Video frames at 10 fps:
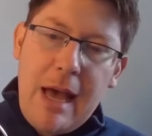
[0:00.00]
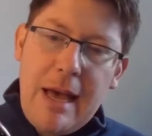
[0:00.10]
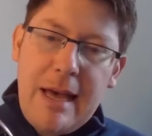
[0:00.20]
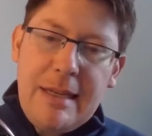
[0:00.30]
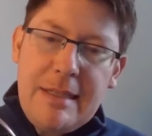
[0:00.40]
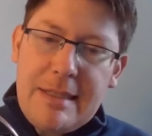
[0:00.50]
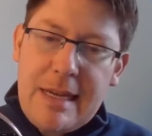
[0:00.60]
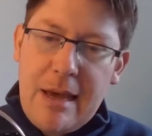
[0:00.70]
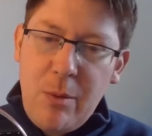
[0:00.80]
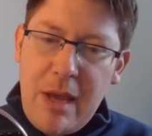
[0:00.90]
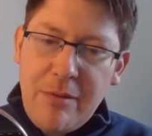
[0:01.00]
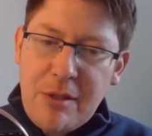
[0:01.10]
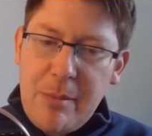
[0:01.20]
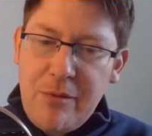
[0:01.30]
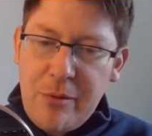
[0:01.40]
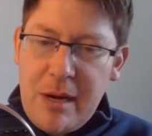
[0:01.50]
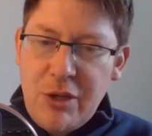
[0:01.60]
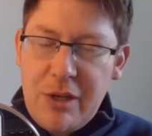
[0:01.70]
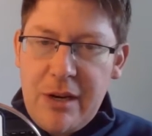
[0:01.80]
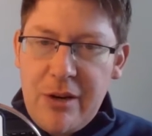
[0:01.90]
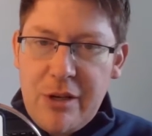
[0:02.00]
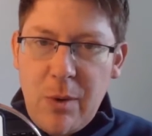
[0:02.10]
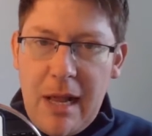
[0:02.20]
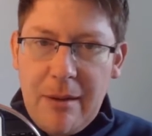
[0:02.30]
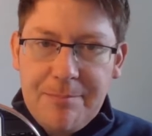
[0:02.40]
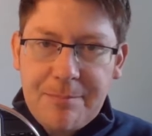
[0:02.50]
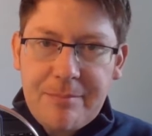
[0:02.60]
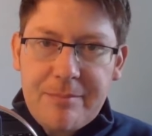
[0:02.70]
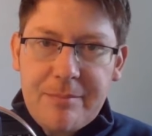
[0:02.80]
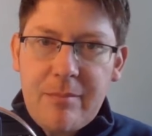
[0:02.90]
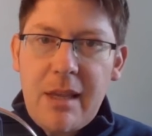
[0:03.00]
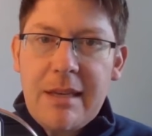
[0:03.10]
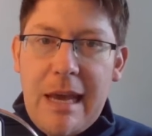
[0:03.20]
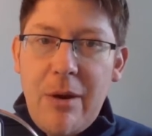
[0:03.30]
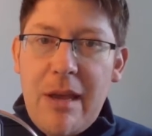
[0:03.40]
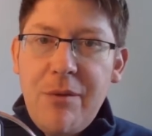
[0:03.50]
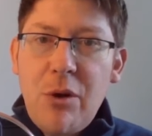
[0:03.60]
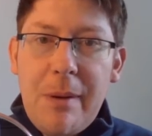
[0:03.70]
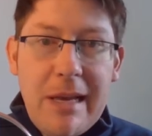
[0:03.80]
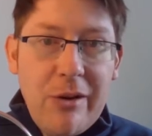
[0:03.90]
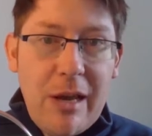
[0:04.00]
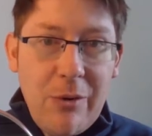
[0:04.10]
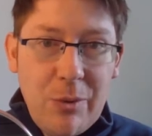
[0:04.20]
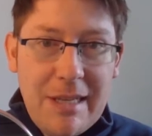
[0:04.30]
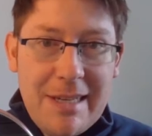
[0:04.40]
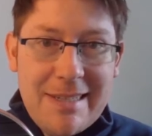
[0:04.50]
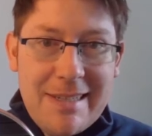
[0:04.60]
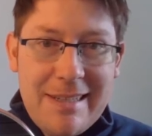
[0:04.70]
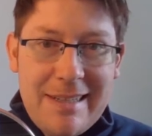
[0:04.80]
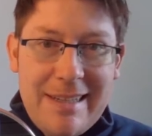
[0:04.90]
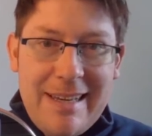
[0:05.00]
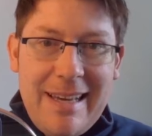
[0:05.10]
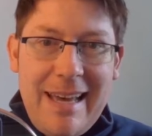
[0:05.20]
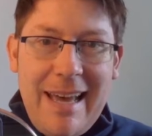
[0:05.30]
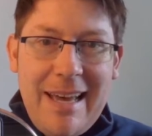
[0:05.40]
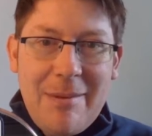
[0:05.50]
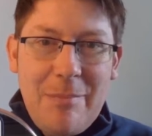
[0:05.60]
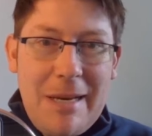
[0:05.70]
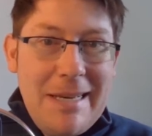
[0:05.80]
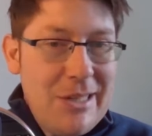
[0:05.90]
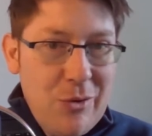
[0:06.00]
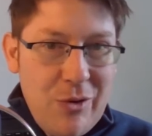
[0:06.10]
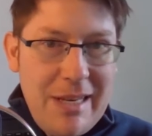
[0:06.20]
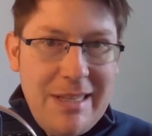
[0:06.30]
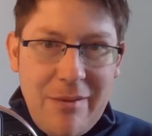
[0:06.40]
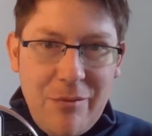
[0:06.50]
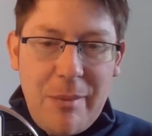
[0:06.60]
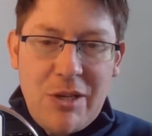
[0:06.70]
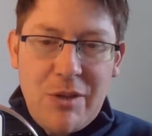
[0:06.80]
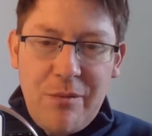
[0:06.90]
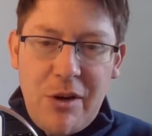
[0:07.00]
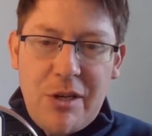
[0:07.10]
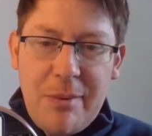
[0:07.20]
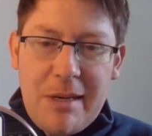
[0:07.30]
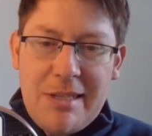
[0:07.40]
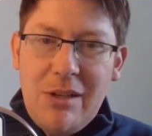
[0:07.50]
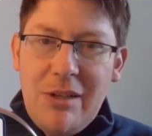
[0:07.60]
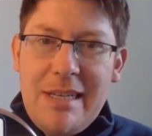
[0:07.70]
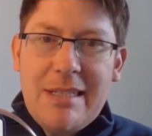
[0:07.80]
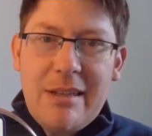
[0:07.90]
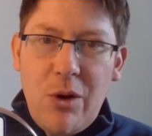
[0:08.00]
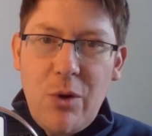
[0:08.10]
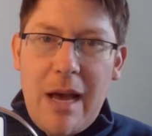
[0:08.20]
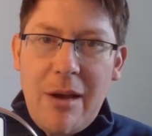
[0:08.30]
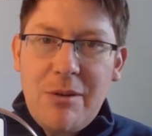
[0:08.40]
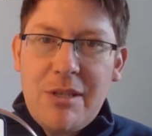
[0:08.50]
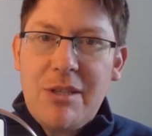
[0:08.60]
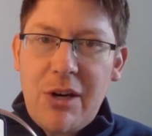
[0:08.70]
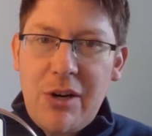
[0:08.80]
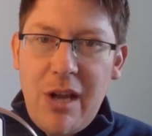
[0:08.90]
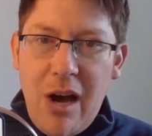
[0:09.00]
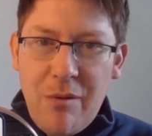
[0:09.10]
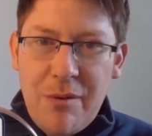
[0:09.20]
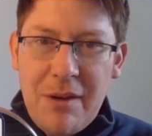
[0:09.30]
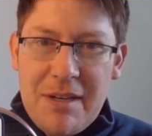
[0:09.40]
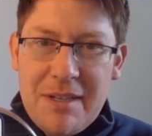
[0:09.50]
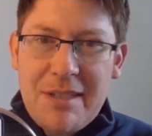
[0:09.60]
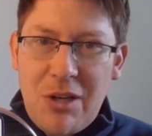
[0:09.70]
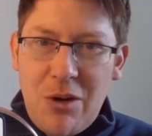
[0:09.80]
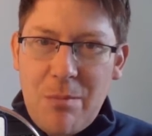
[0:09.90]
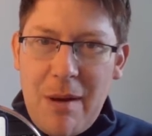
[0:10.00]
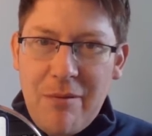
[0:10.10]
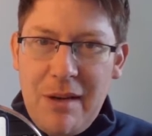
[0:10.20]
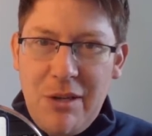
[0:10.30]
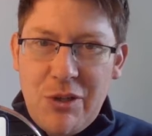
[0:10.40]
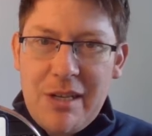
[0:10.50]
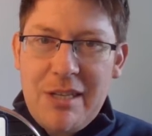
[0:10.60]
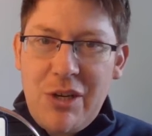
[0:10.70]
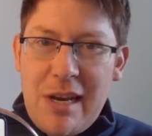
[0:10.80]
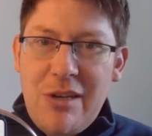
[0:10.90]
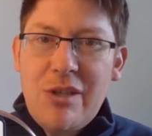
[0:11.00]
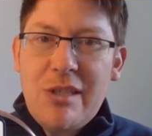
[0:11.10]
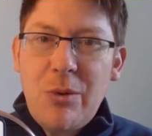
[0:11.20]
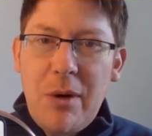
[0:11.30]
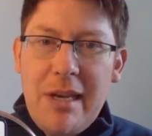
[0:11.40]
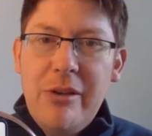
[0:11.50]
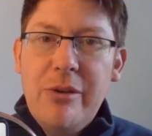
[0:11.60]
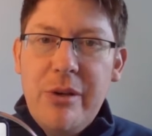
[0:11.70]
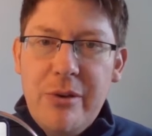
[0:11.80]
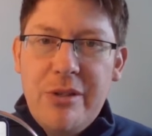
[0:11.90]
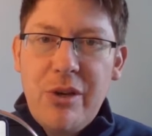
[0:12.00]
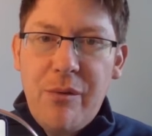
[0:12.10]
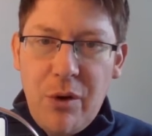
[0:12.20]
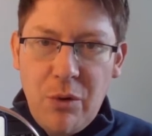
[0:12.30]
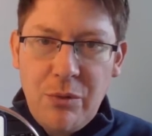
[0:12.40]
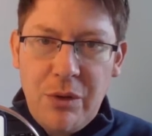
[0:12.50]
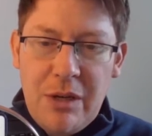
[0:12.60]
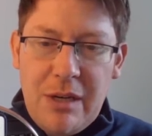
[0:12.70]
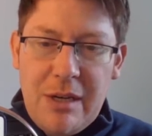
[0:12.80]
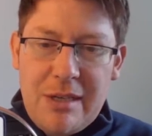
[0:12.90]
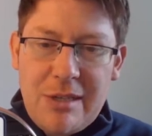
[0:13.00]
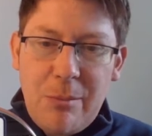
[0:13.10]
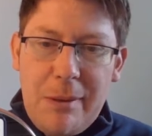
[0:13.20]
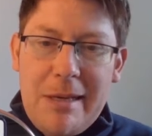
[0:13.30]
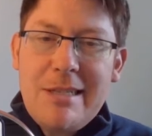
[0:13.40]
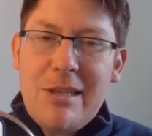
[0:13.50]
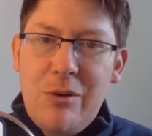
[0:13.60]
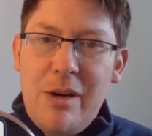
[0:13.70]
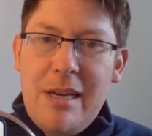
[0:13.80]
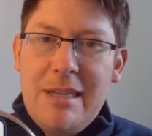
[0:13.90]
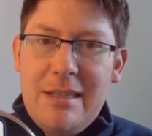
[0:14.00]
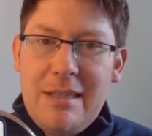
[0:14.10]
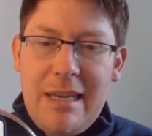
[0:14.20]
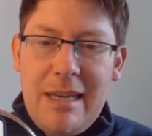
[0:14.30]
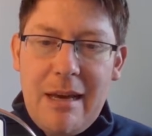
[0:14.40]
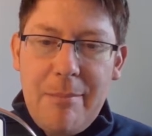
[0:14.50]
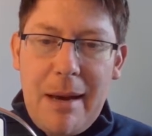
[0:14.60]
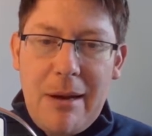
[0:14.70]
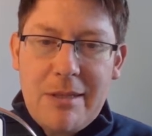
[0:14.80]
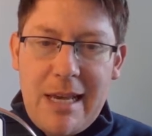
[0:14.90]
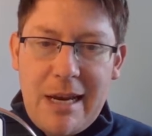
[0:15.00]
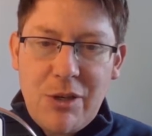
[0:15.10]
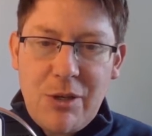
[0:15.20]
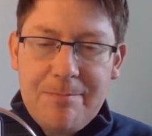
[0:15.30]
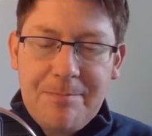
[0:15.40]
And we have some information here as well. Now, if you're playing around with this, please do read the information first, because you'll need to know how to turn off the Talkback feature. It changes the way you use your phone. So please do read the About section.